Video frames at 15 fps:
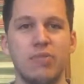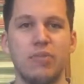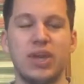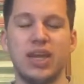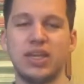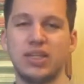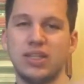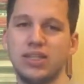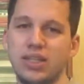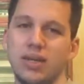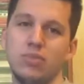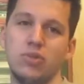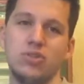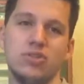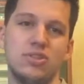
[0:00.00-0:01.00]
make
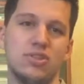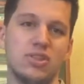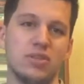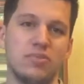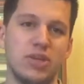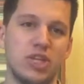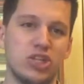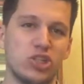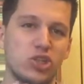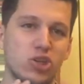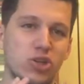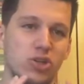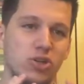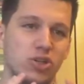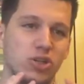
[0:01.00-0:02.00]
demos, make
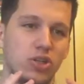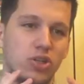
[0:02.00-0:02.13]
sure